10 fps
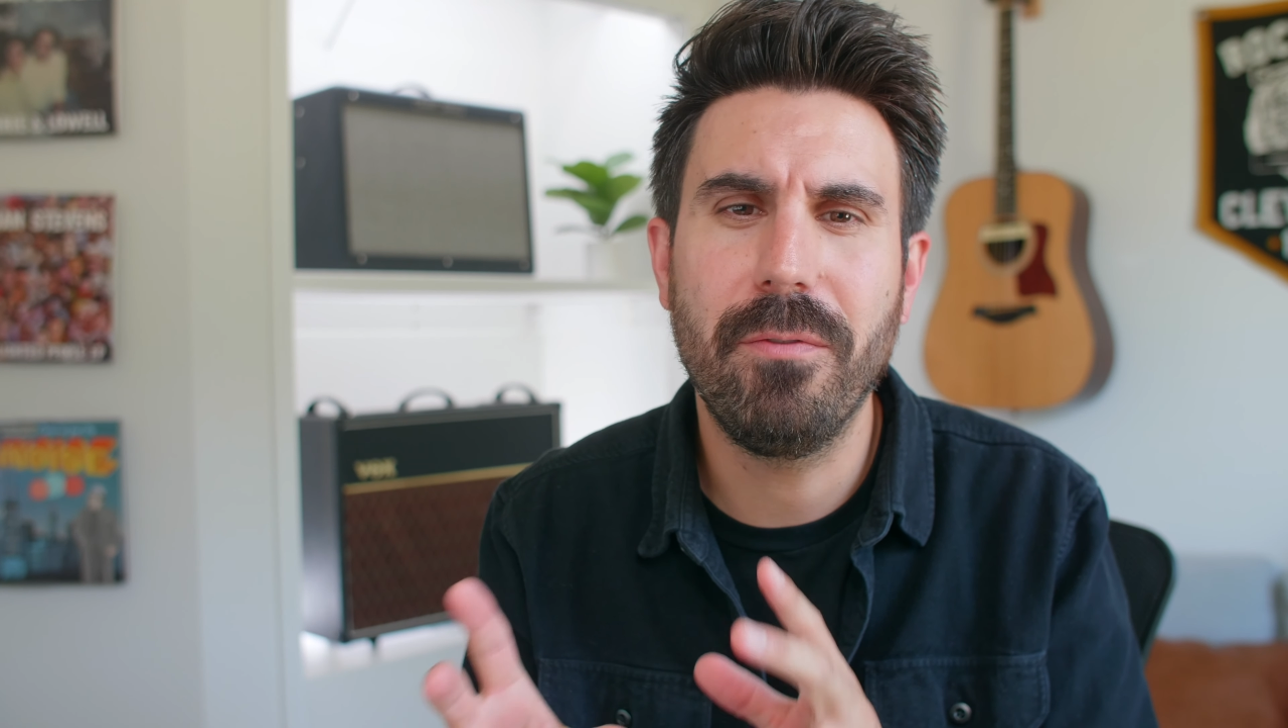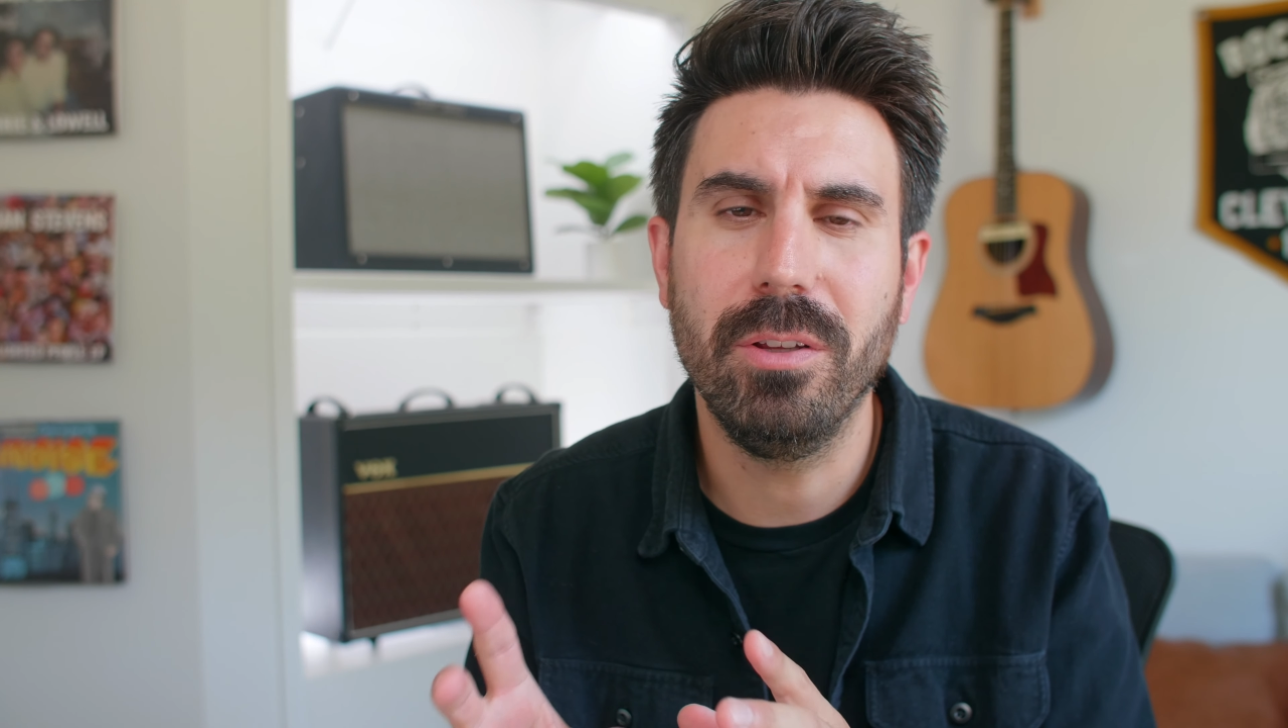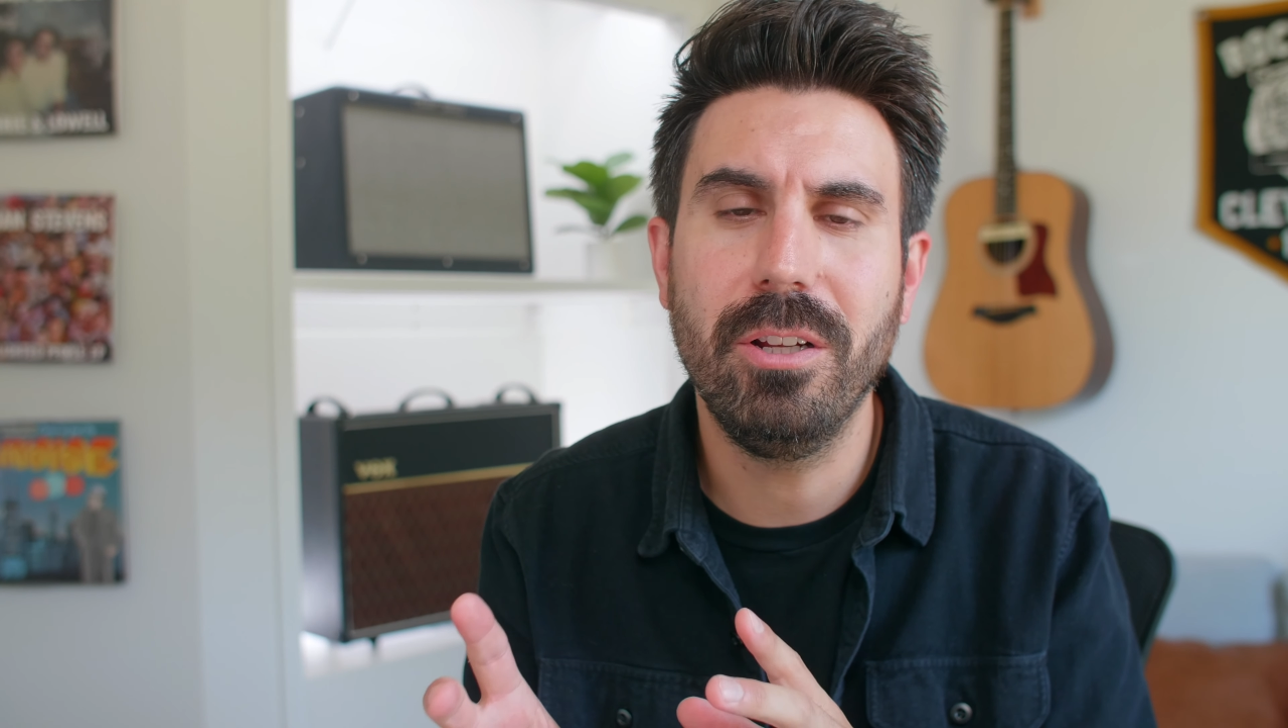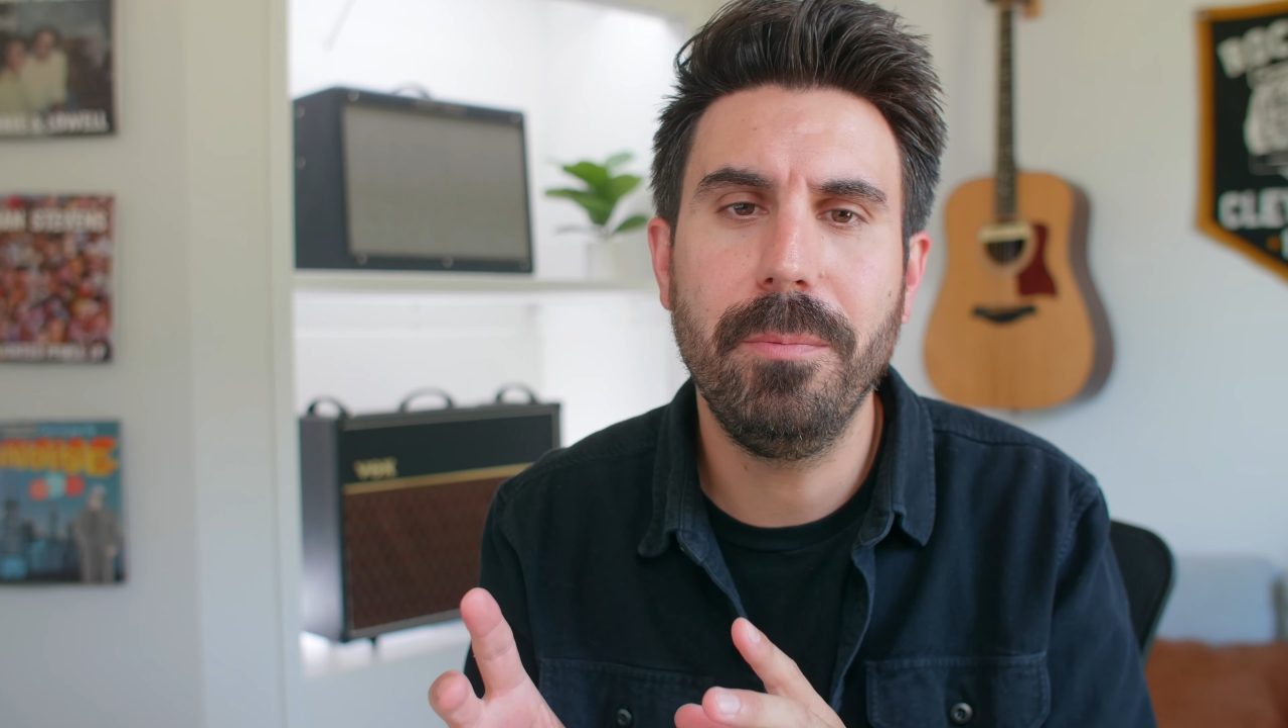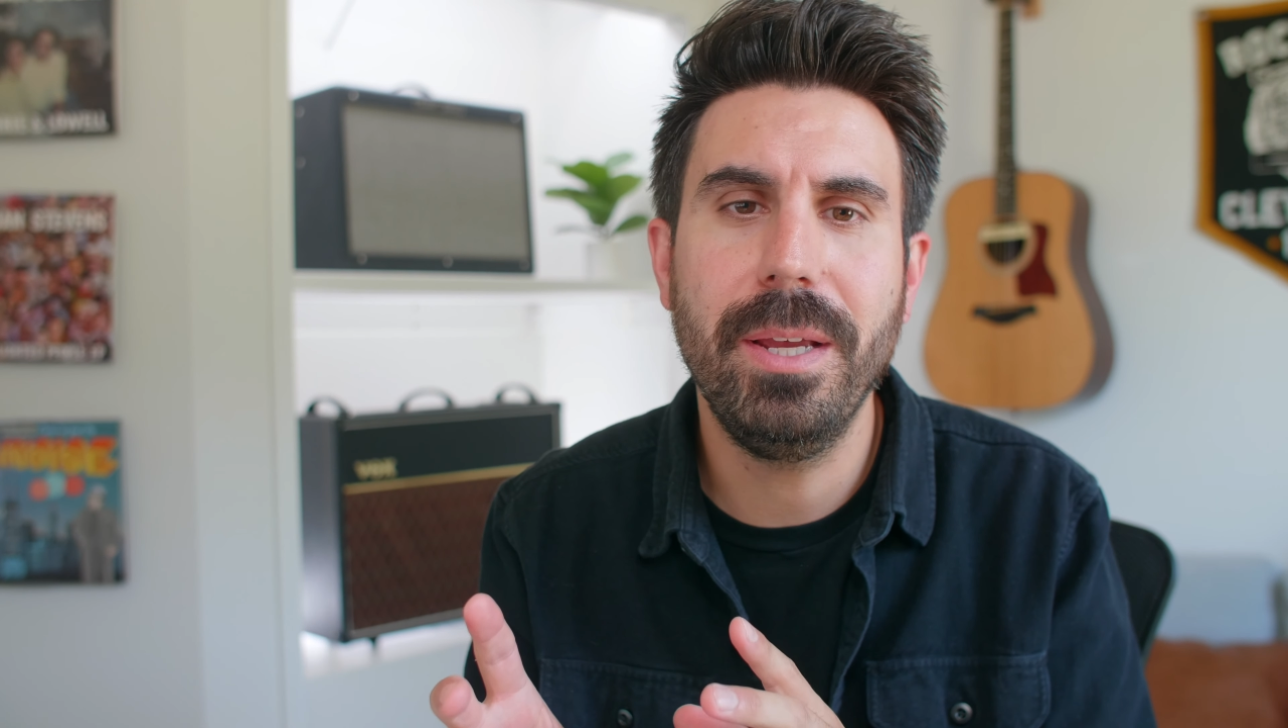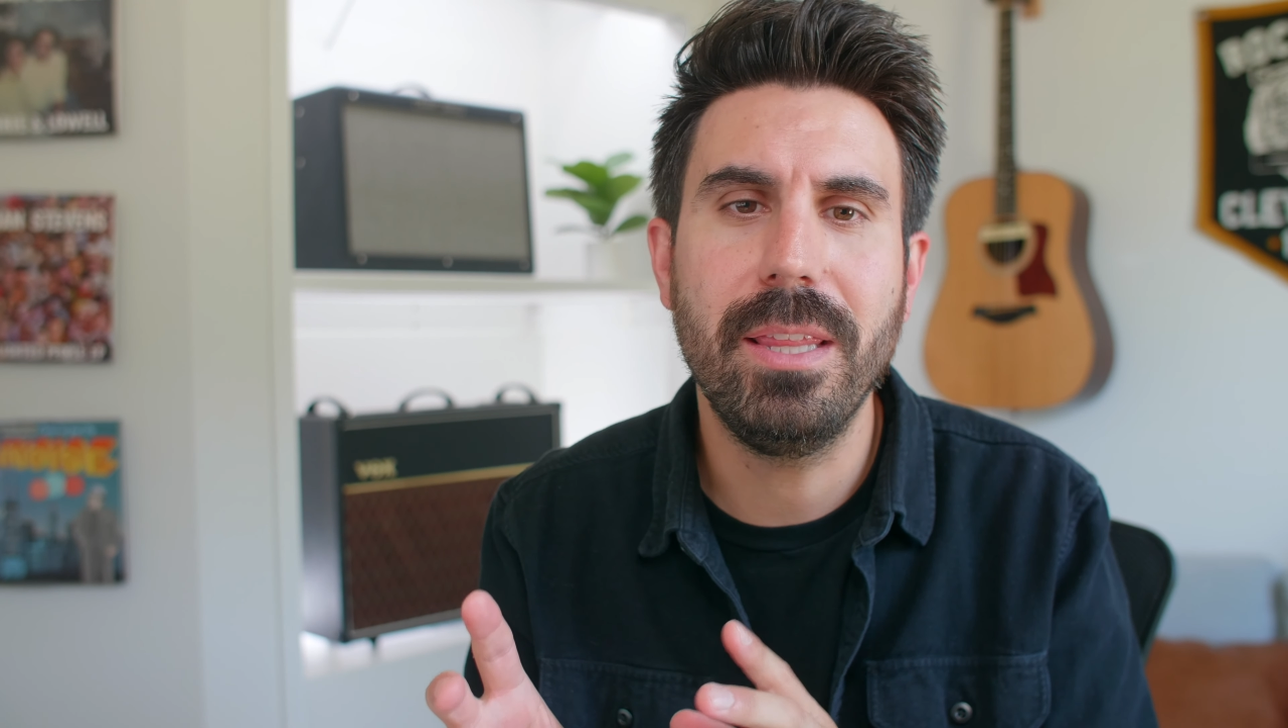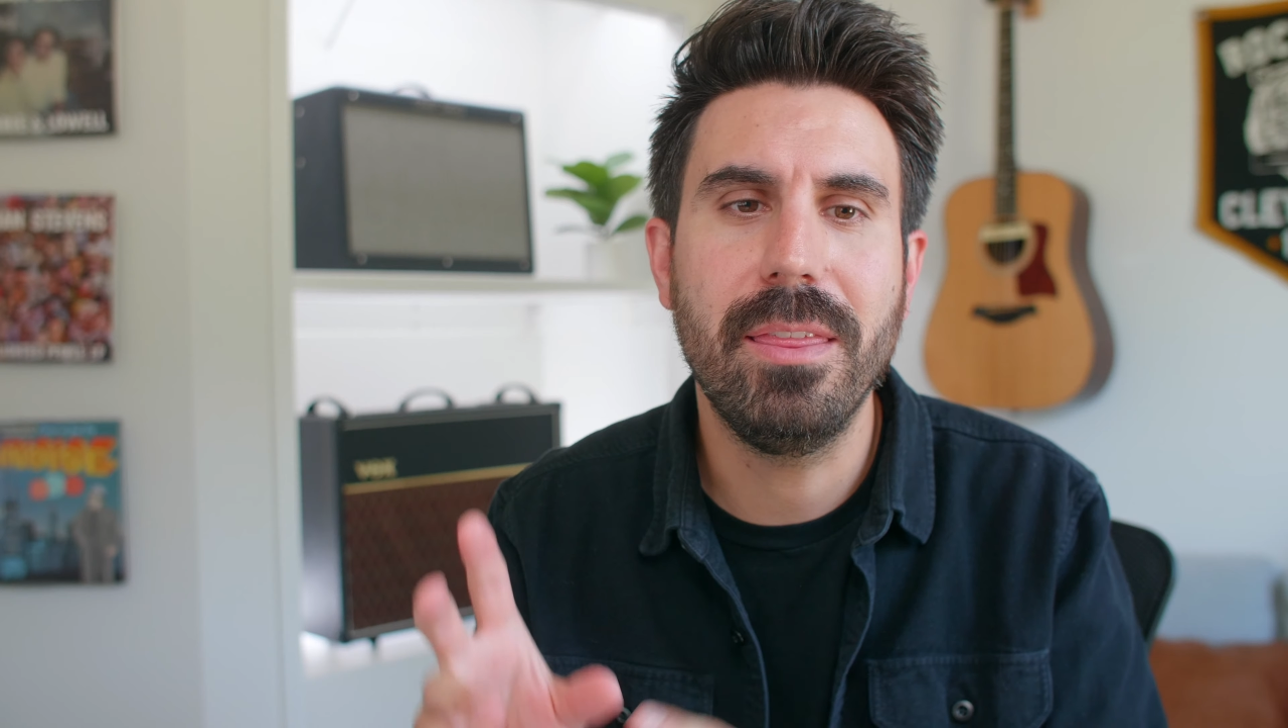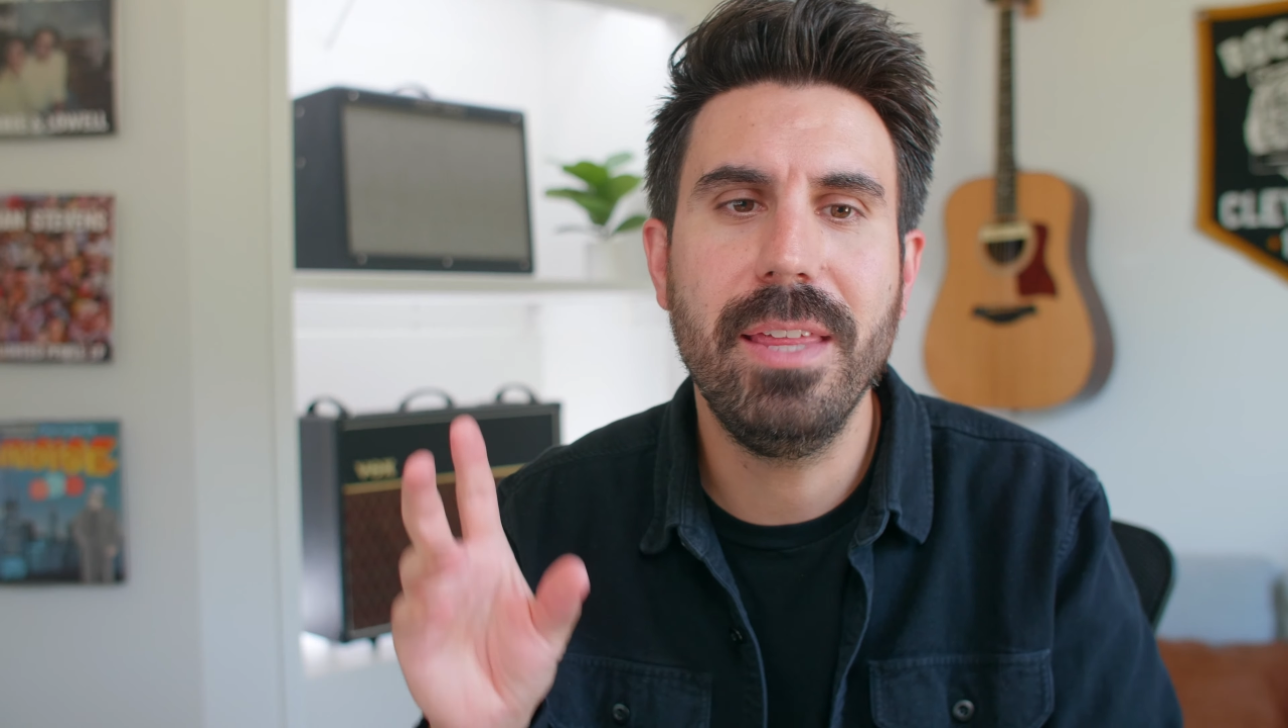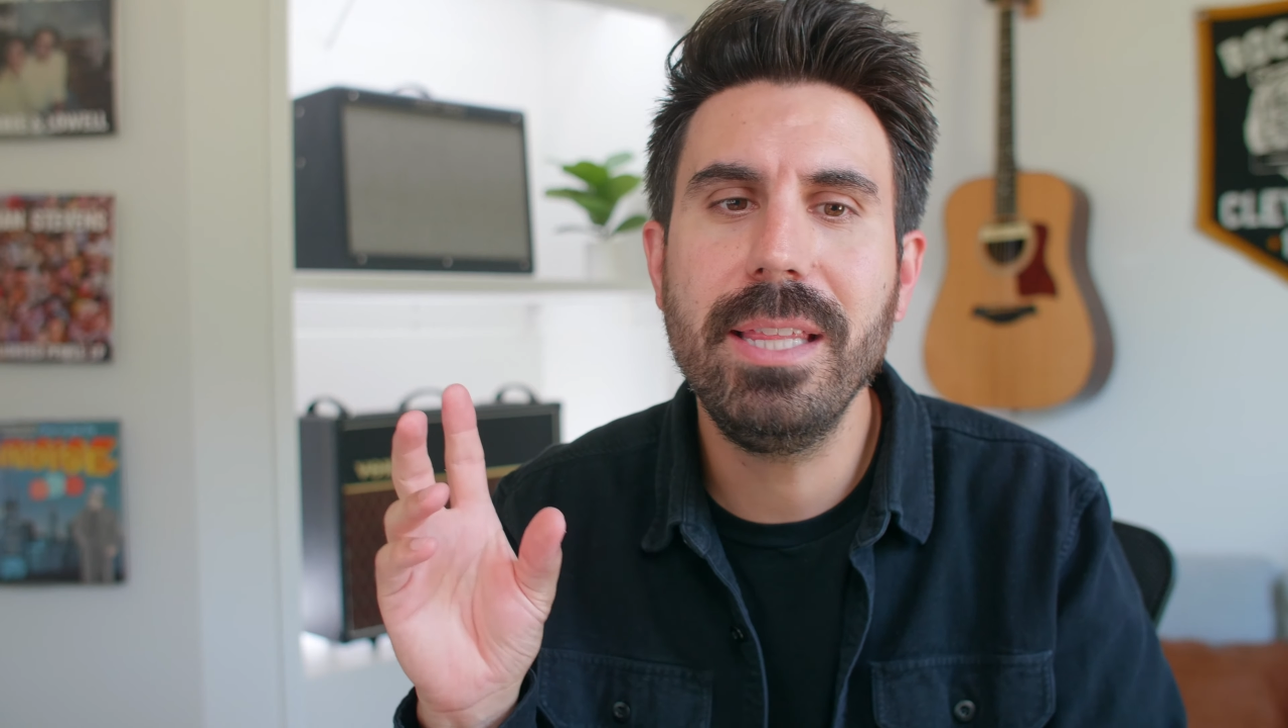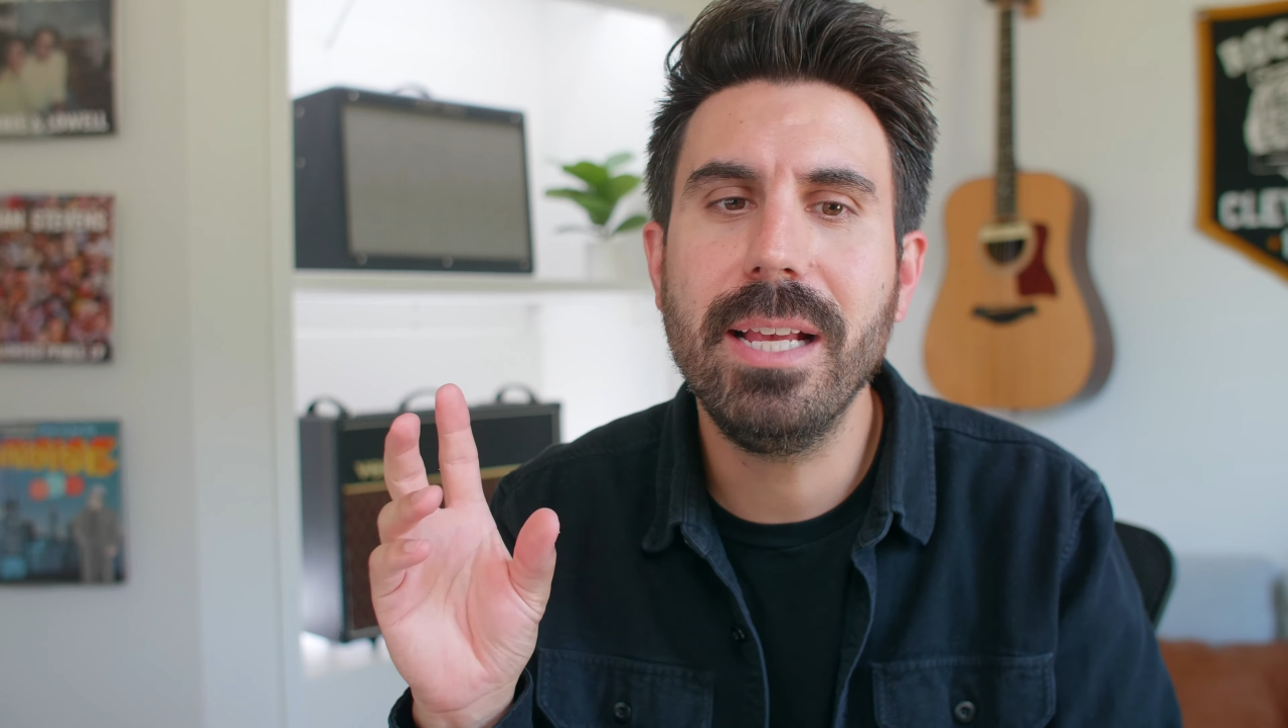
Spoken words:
for a little bit. The thing